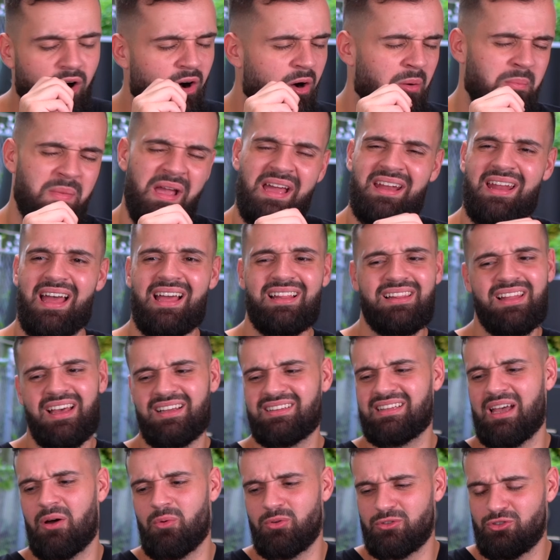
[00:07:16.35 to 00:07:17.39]
Oh man, I like
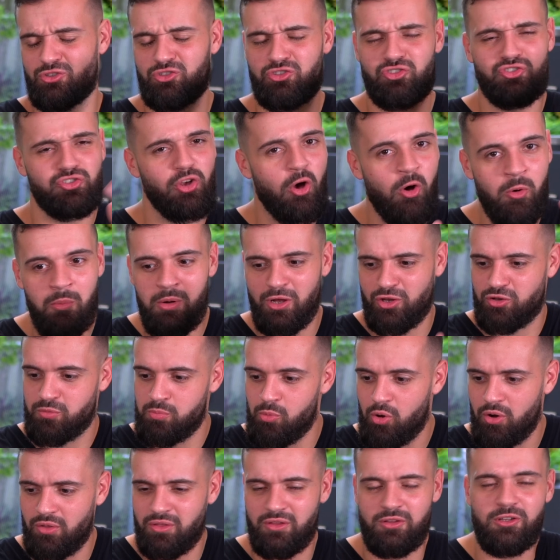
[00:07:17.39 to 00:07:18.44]
that one so much
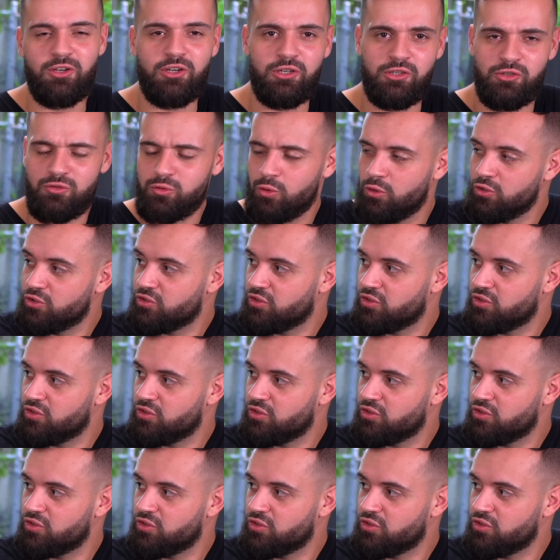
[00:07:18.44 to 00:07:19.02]
more than the control